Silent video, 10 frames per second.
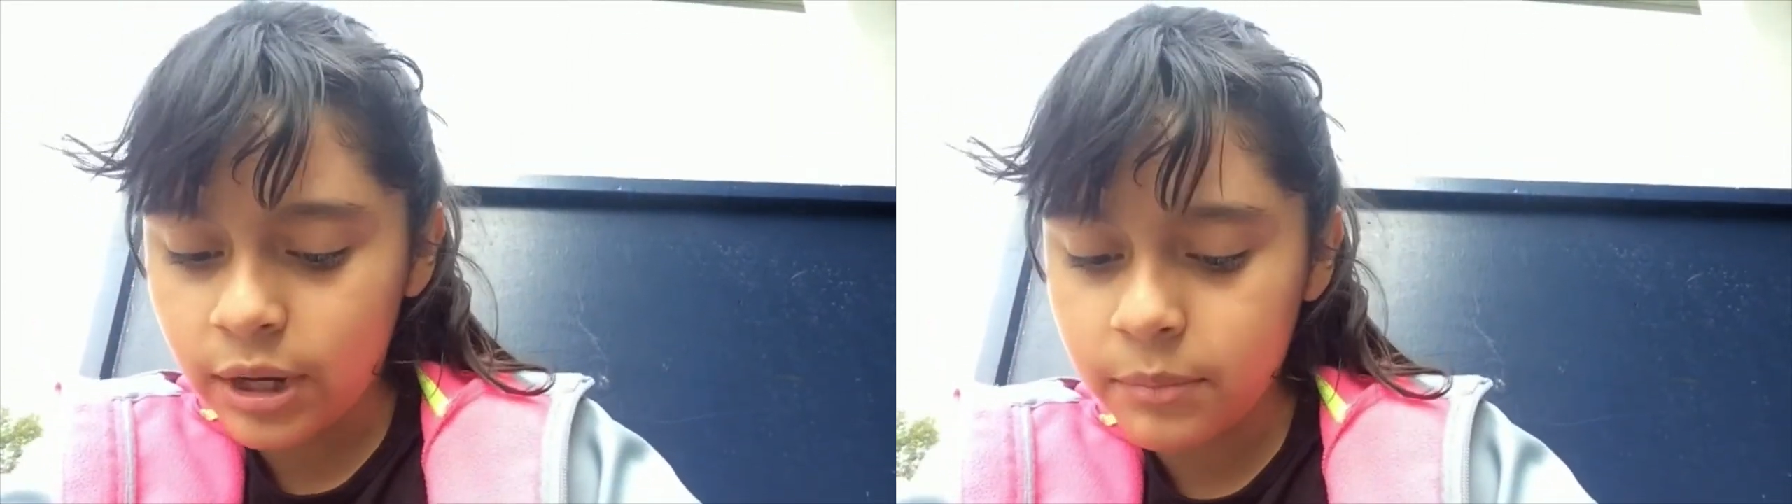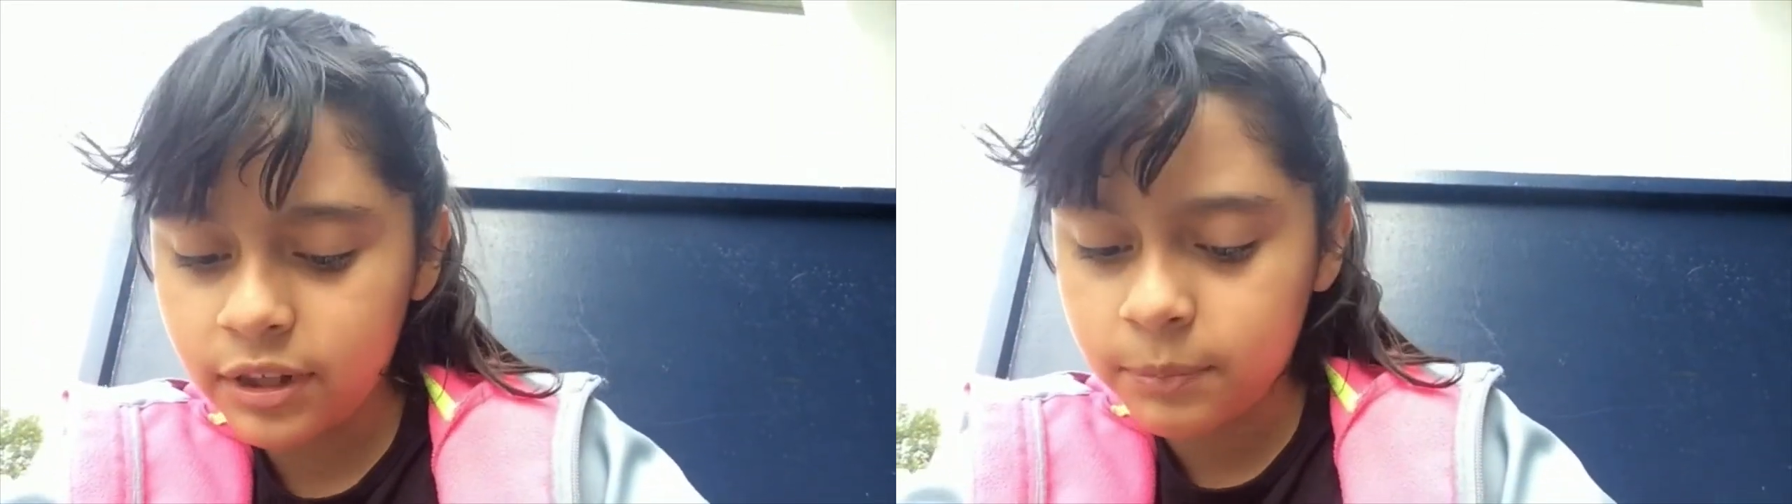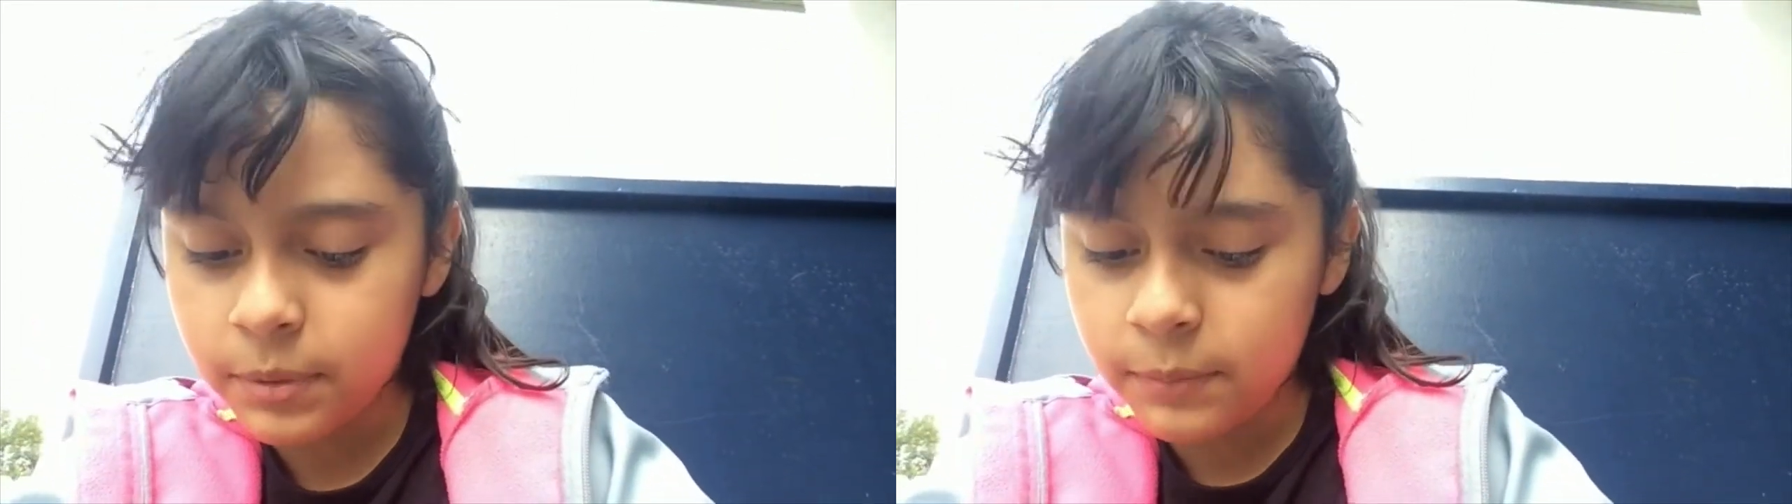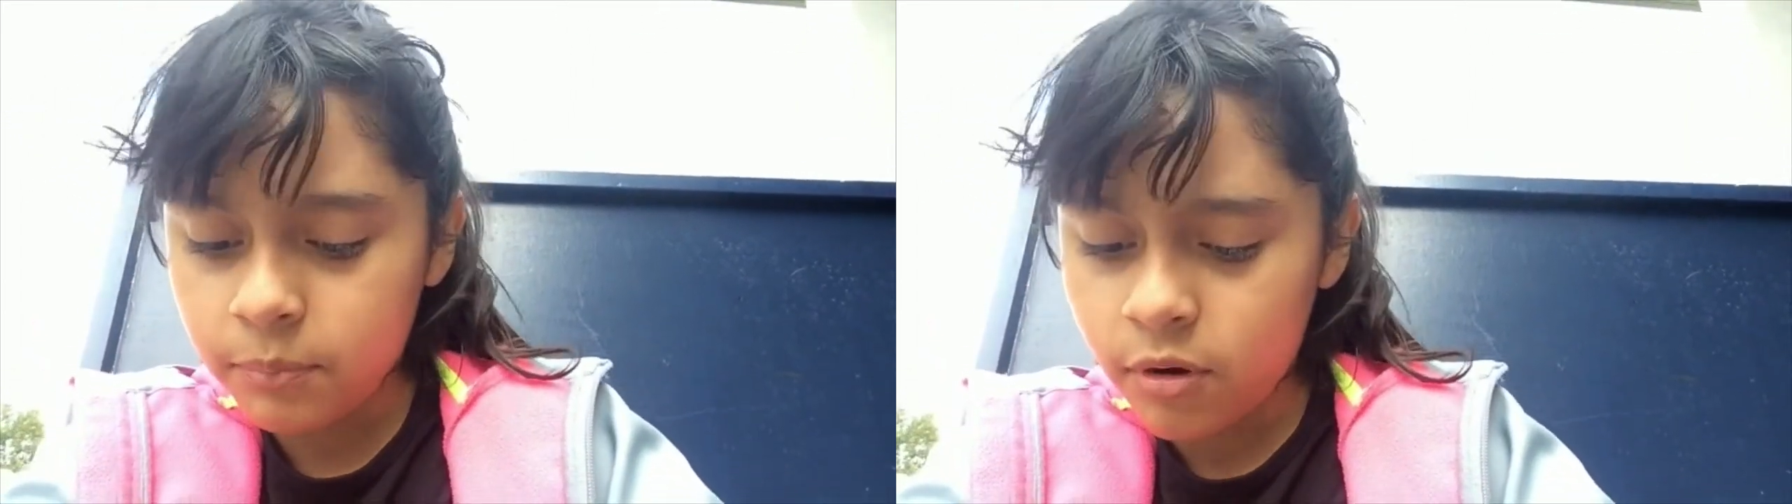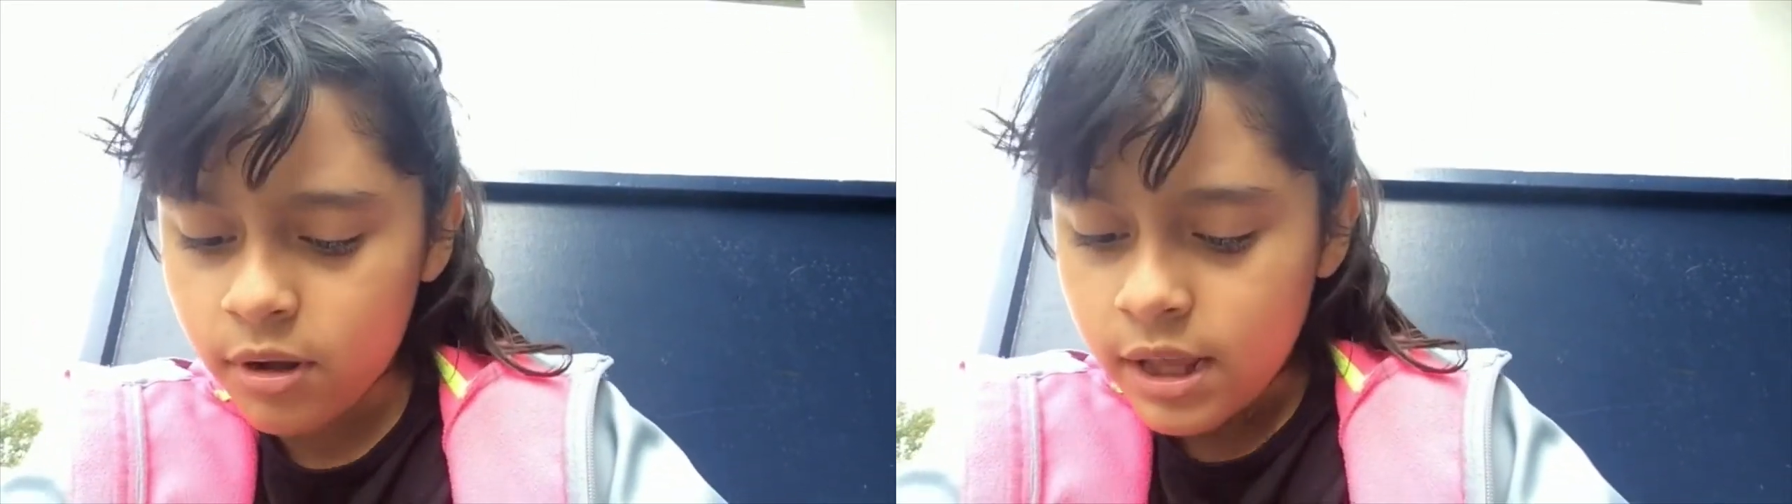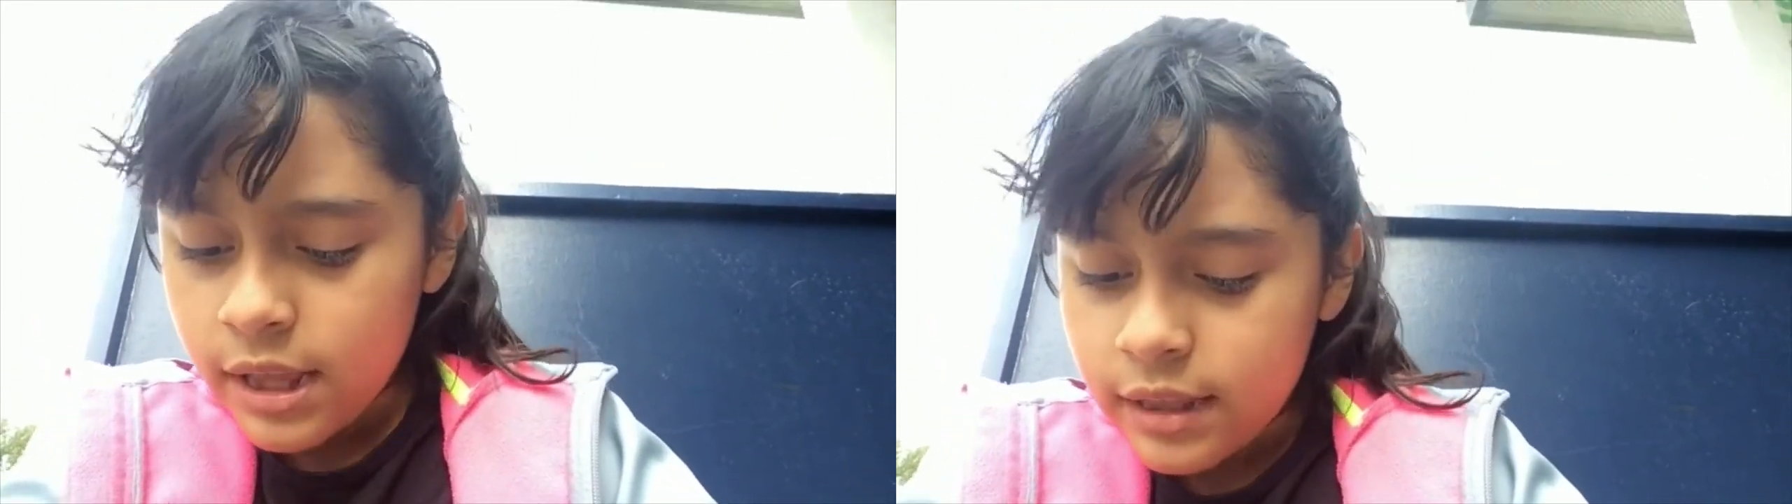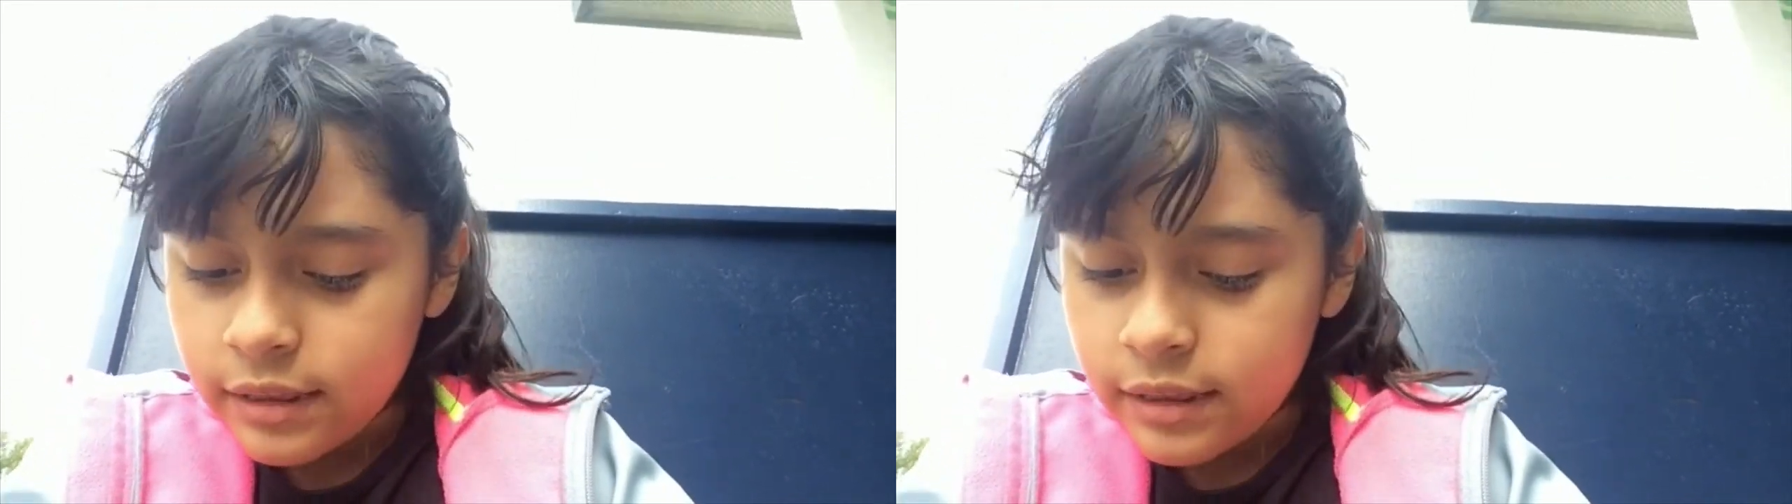famous people,